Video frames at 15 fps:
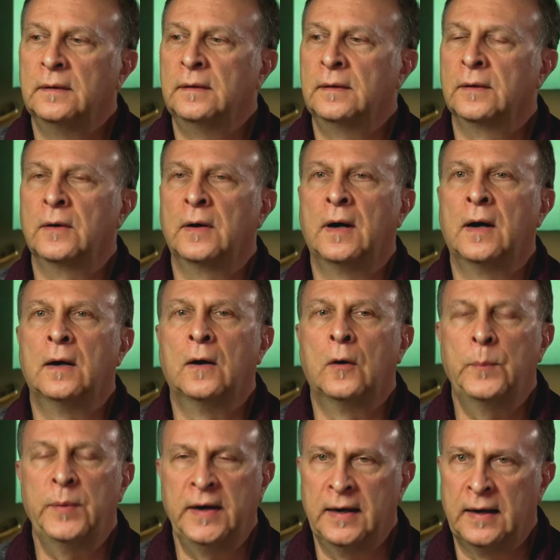they're going to
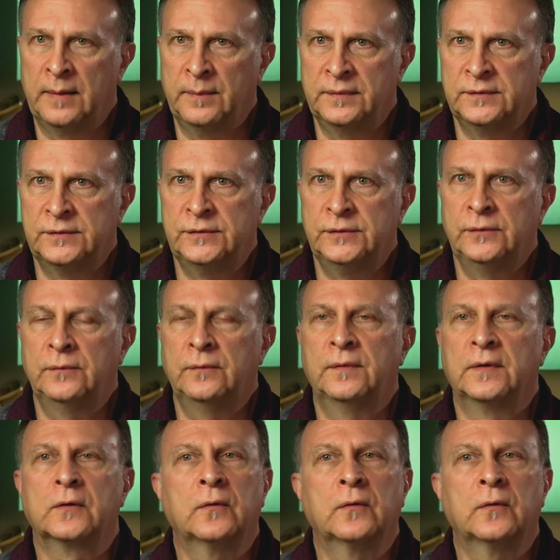open it up to the